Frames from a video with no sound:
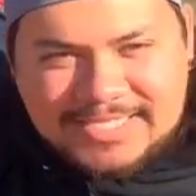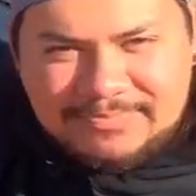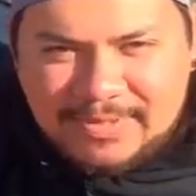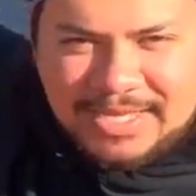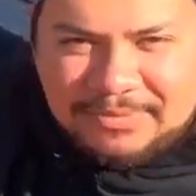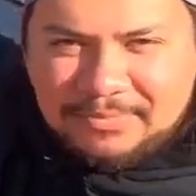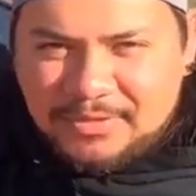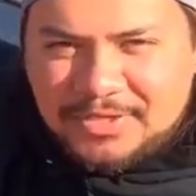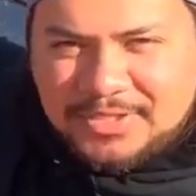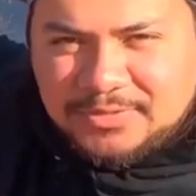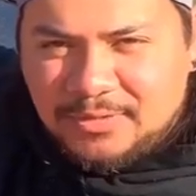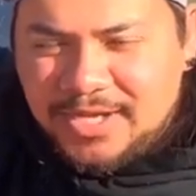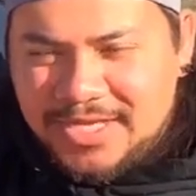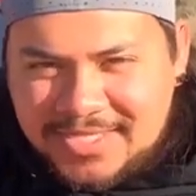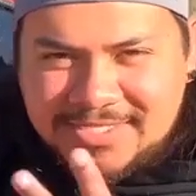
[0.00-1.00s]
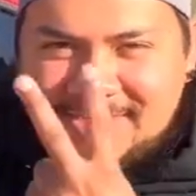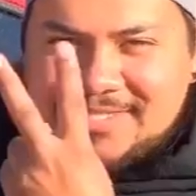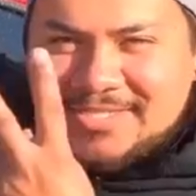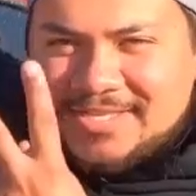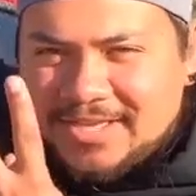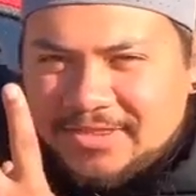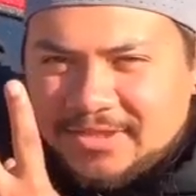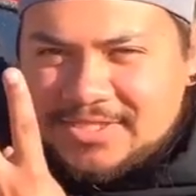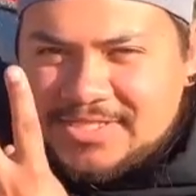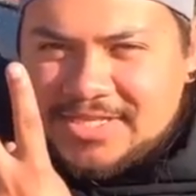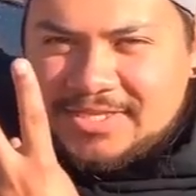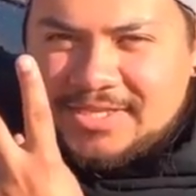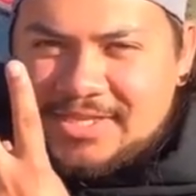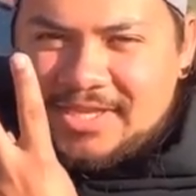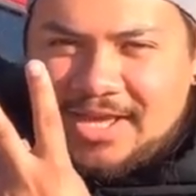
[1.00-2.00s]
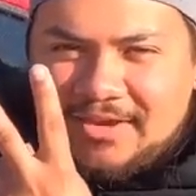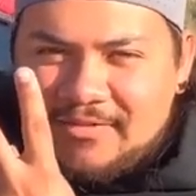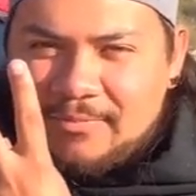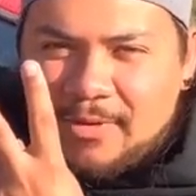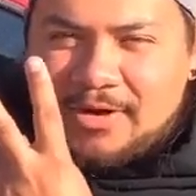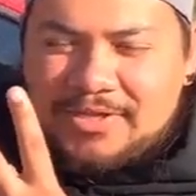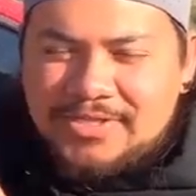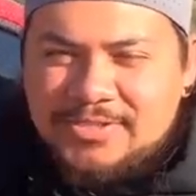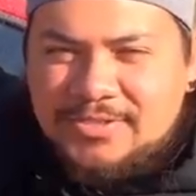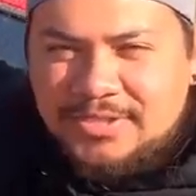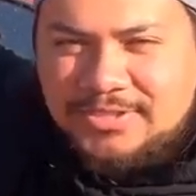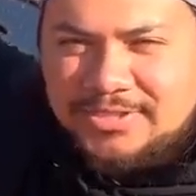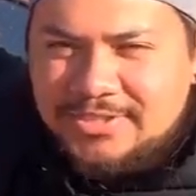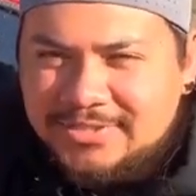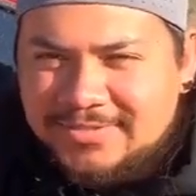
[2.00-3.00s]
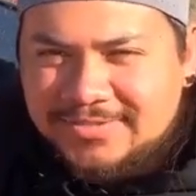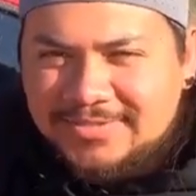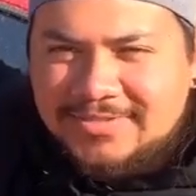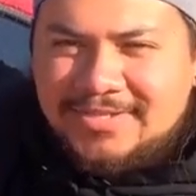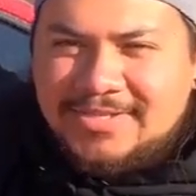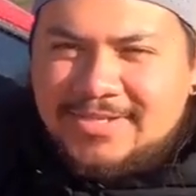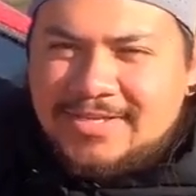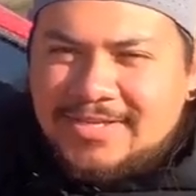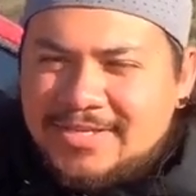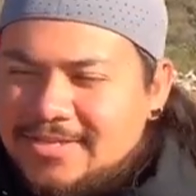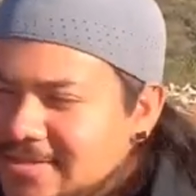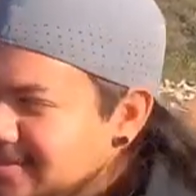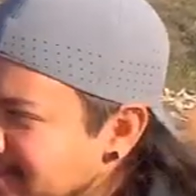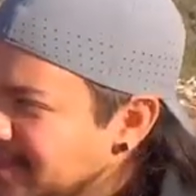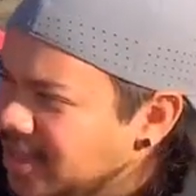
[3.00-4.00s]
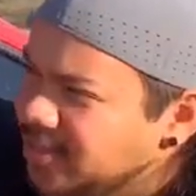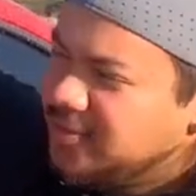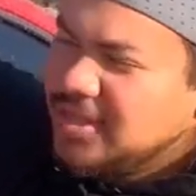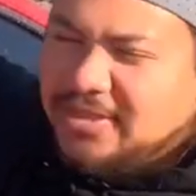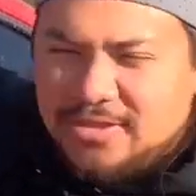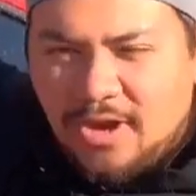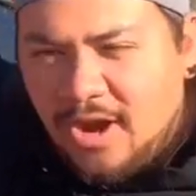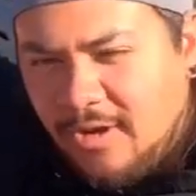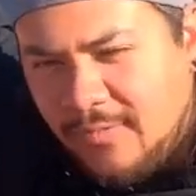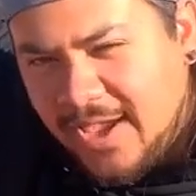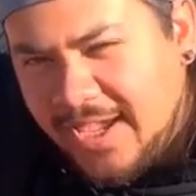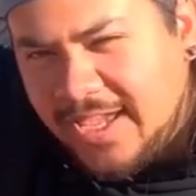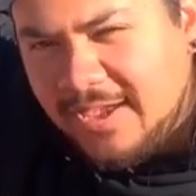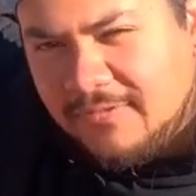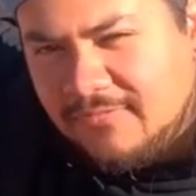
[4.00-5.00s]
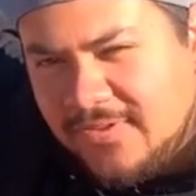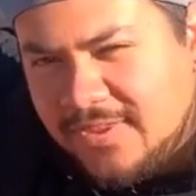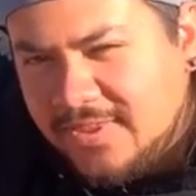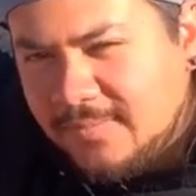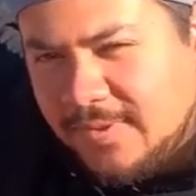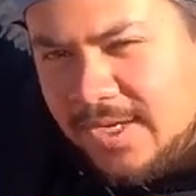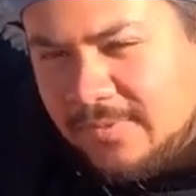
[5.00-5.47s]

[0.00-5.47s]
this bad boy twice on the ceiling of a parking structure. I learned that the hard way. I can't fit in them